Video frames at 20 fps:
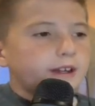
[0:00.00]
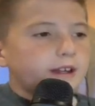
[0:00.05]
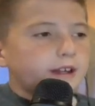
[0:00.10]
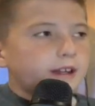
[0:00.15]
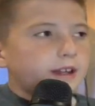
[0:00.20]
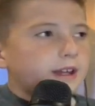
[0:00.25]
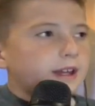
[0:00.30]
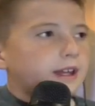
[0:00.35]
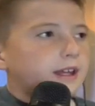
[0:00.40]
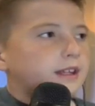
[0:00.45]

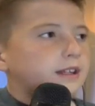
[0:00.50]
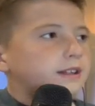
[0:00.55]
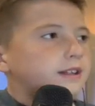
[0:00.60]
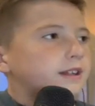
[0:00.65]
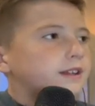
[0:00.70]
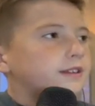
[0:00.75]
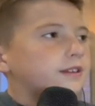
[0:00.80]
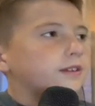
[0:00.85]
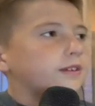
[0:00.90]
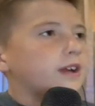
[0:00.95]
And
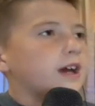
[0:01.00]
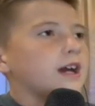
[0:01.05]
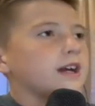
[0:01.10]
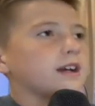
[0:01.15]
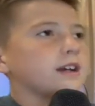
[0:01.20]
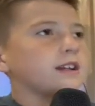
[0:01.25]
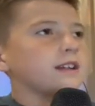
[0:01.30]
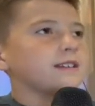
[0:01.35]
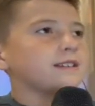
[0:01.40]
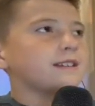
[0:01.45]
they're not
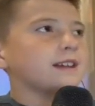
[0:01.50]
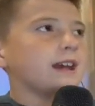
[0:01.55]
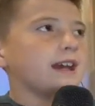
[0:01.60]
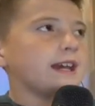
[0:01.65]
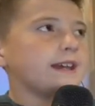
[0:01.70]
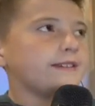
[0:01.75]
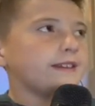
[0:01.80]
gonna say